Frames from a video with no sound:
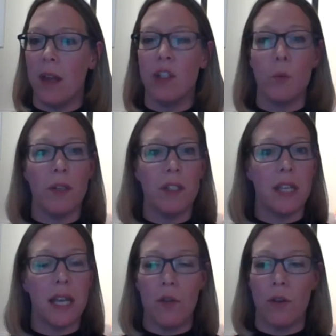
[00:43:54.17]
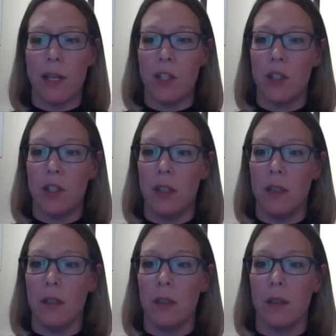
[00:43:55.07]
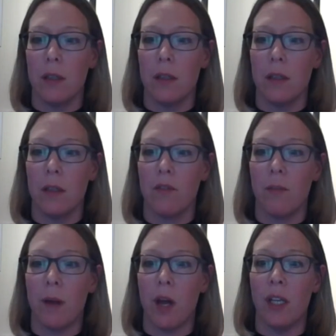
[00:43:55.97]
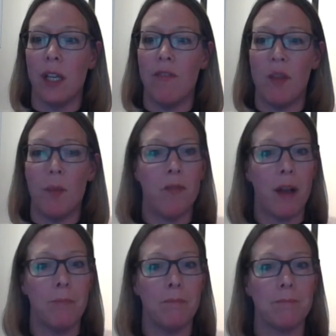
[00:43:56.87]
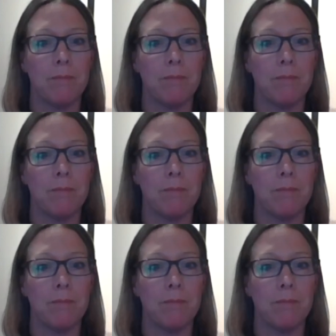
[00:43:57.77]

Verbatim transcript: do you want to say your question? Huntley, Witham and Rhyme?